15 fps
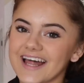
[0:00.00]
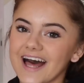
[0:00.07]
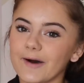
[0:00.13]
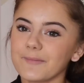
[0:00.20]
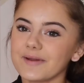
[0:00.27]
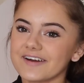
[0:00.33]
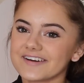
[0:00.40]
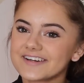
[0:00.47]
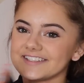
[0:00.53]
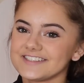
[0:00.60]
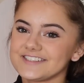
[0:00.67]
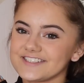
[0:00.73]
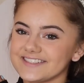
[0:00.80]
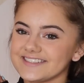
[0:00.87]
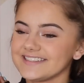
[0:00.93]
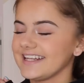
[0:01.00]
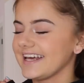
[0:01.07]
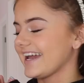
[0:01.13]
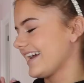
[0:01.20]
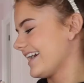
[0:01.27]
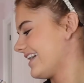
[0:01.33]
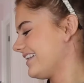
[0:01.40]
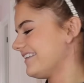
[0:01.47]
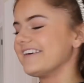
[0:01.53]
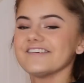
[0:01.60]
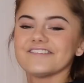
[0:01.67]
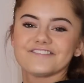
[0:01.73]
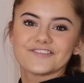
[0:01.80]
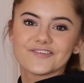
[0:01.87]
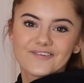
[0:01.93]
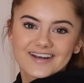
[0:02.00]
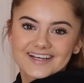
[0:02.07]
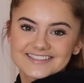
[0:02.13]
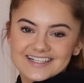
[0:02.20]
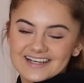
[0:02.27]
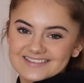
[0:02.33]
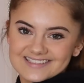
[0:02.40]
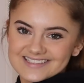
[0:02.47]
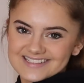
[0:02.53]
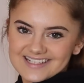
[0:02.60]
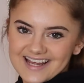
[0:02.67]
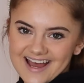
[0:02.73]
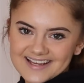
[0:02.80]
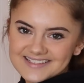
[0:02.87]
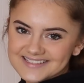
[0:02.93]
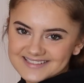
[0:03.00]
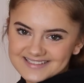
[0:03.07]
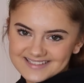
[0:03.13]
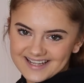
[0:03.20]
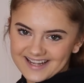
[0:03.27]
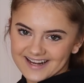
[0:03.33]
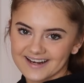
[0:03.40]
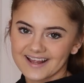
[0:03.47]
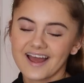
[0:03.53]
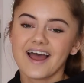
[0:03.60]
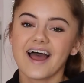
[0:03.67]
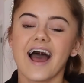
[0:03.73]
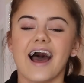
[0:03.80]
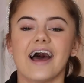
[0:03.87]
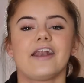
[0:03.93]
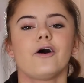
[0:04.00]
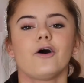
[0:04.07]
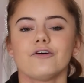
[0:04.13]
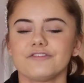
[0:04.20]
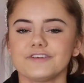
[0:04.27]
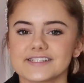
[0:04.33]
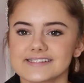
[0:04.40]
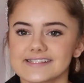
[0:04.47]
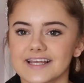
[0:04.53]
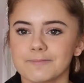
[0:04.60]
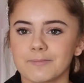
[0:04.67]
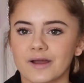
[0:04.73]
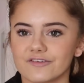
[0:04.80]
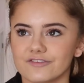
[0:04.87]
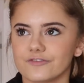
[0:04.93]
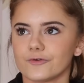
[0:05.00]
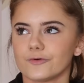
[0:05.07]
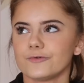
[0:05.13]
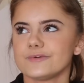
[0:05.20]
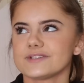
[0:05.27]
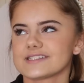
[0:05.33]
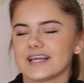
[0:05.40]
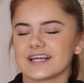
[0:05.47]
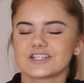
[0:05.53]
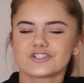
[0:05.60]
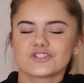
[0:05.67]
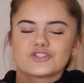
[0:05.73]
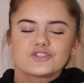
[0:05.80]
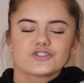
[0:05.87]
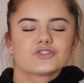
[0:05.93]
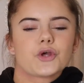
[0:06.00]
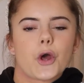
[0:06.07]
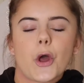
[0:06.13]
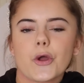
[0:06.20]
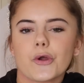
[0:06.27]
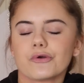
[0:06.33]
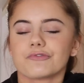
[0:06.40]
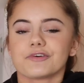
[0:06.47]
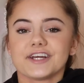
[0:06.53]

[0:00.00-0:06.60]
now we are gonna do the falling down the stairs scene. And obviously my fall was like so